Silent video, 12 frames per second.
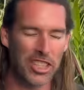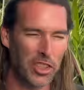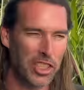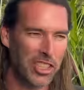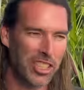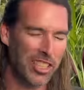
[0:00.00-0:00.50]
so
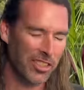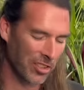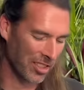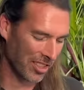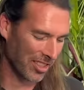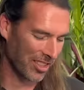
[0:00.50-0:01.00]
here's
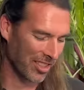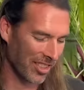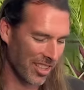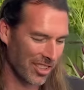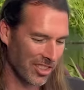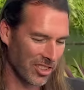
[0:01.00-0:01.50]
another
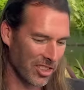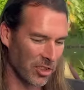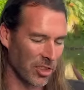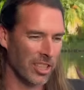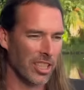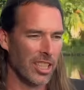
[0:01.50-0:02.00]
another little
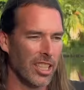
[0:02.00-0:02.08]
story.